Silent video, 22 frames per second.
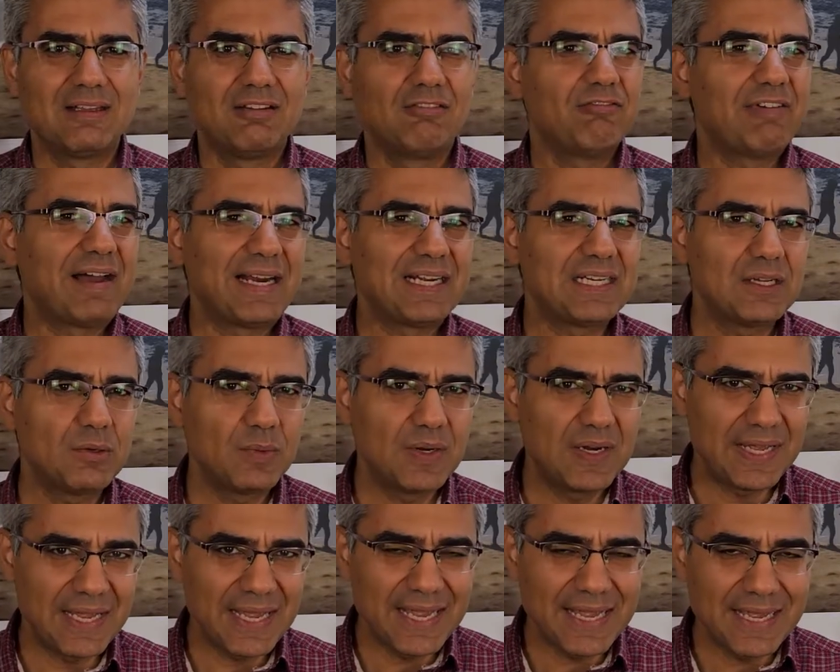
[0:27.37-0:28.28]
variable
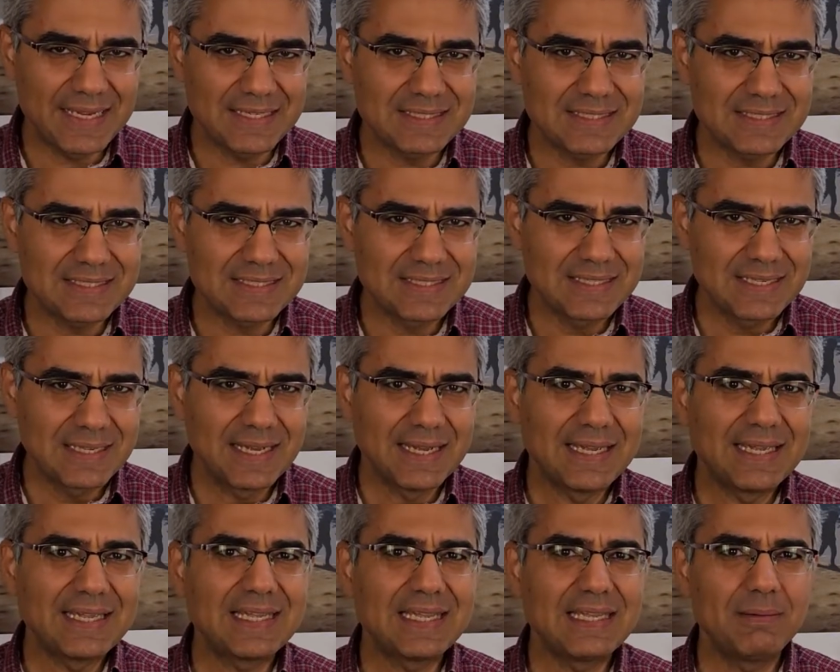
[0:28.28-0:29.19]
x
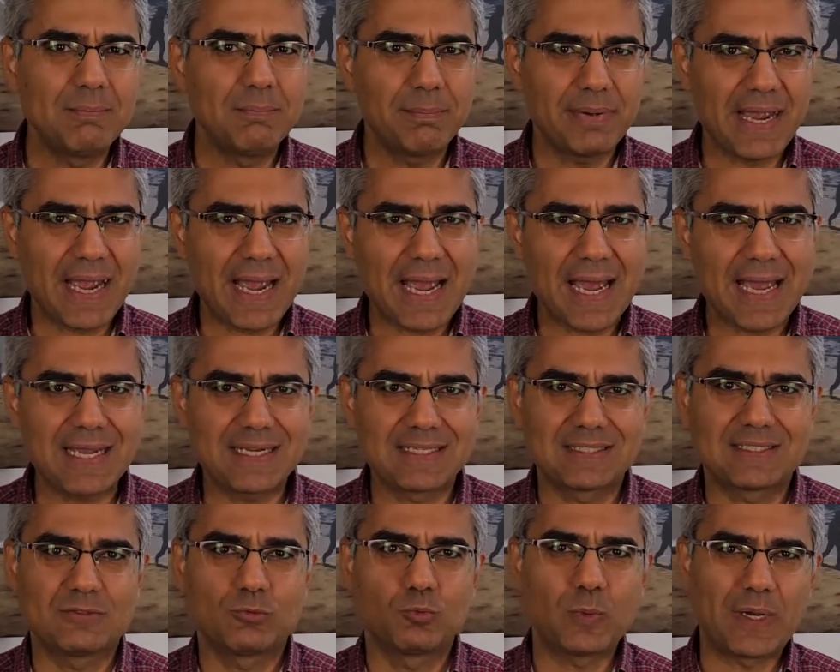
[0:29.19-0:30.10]

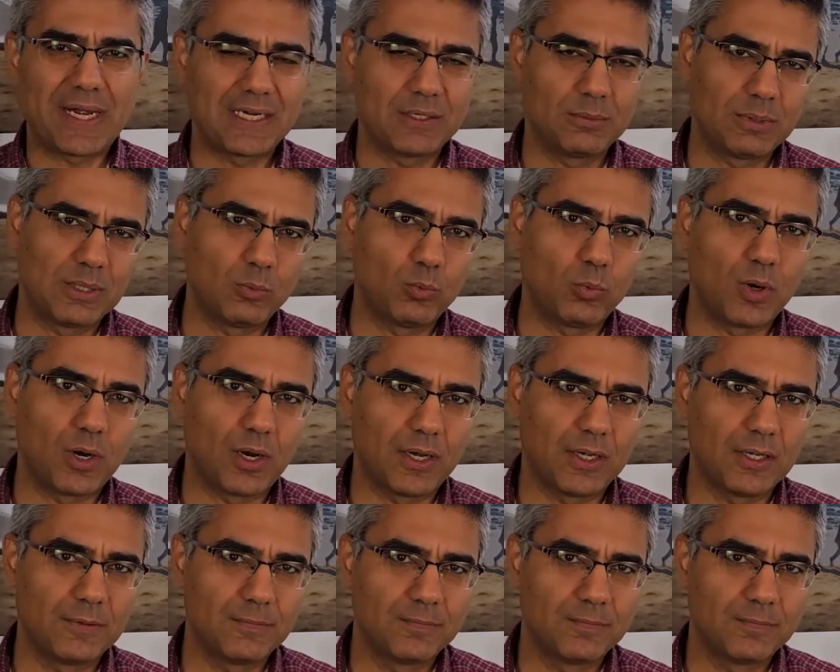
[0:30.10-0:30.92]
impacts variable y?